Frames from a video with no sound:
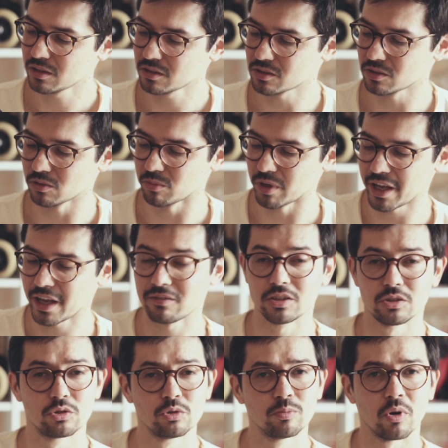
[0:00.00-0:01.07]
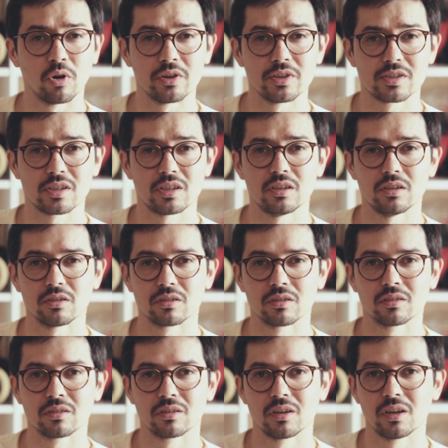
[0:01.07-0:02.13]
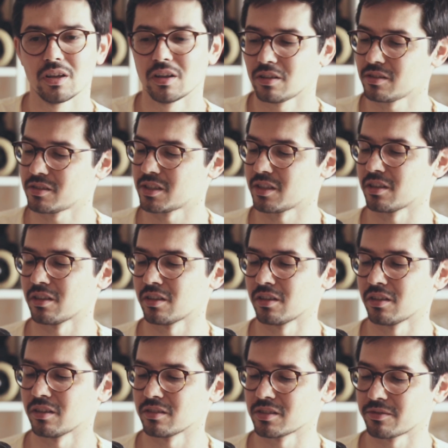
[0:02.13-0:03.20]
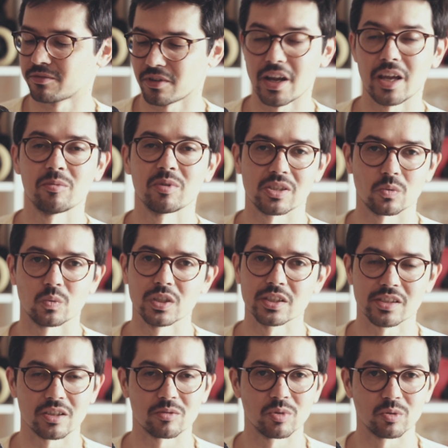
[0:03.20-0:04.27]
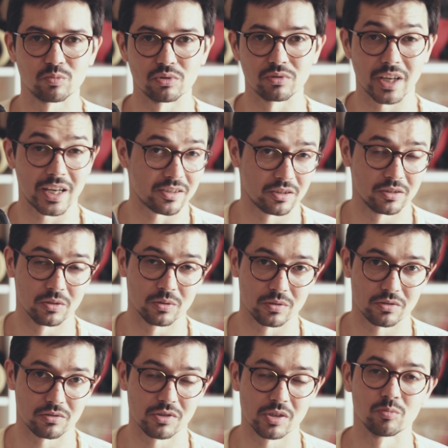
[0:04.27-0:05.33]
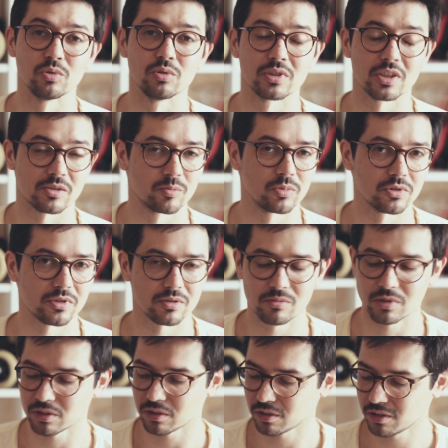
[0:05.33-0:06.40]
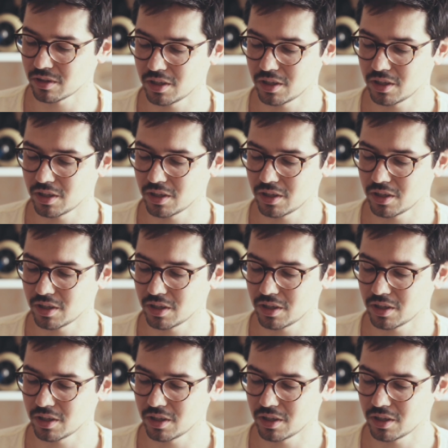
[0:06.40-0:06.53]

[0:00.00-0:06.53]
So by having 2 points here, the frame and the wheels can be put as close to the boot as possible.